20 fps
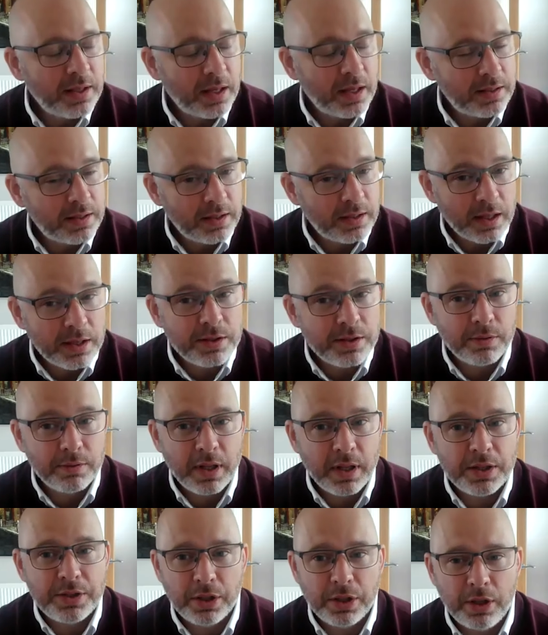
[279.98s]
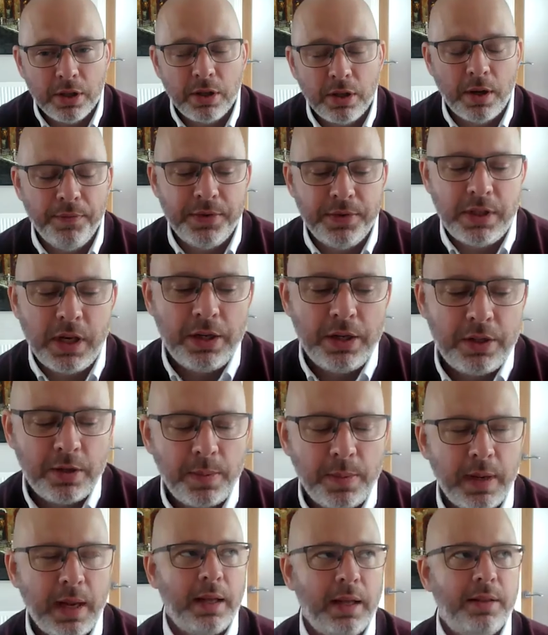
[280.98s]
there's a good conversation to
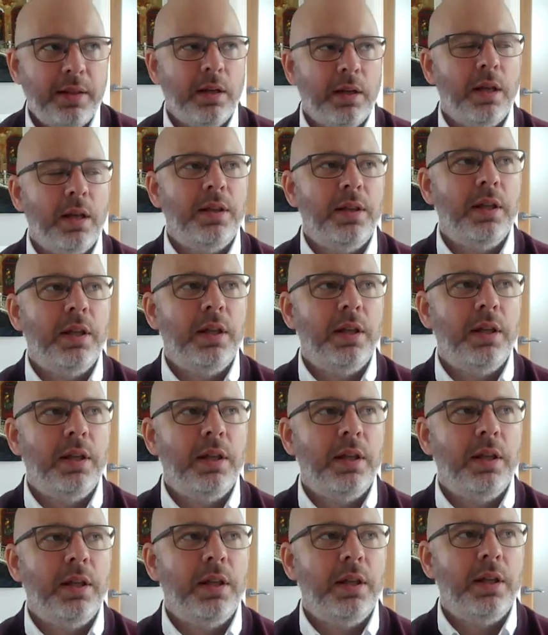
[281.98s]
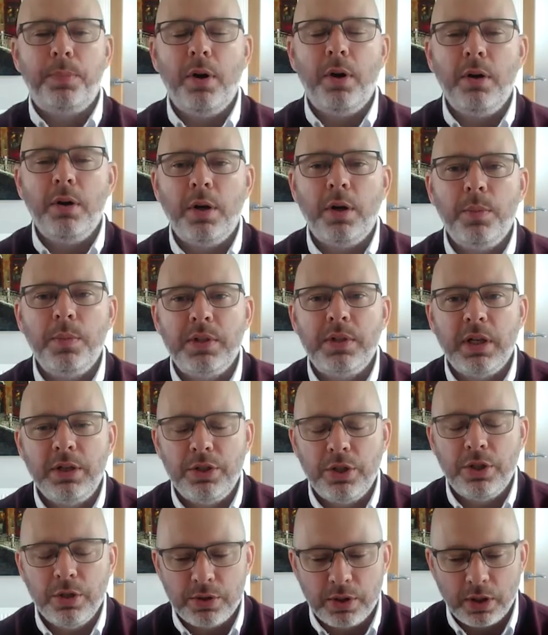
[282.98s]
be had there. And I think that so the program of
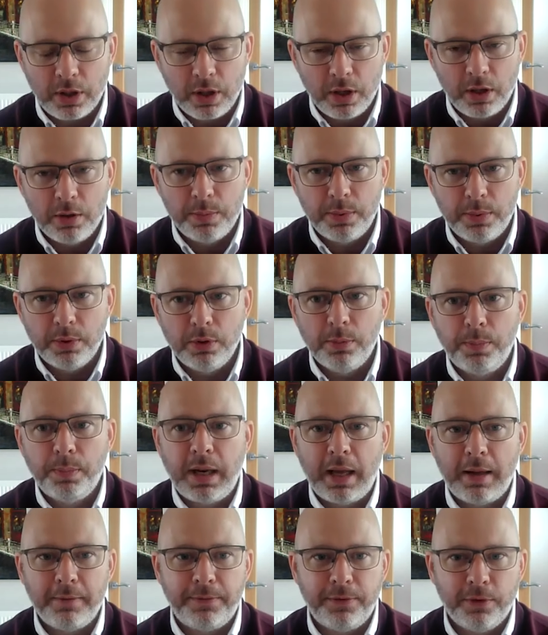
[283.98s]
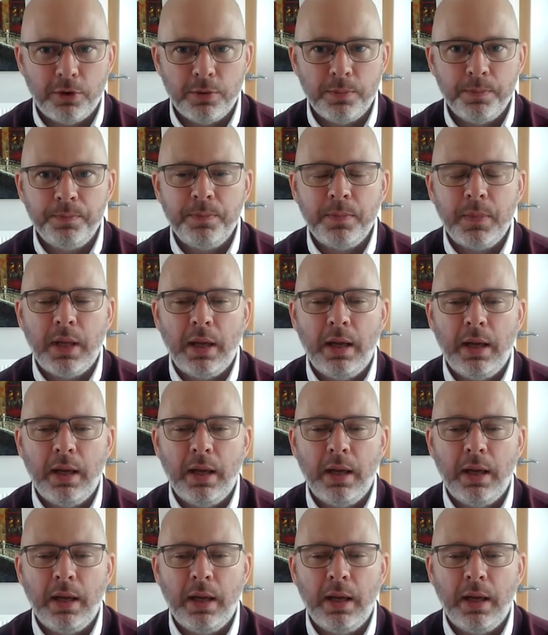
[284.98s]
St. Jude's, the global platform,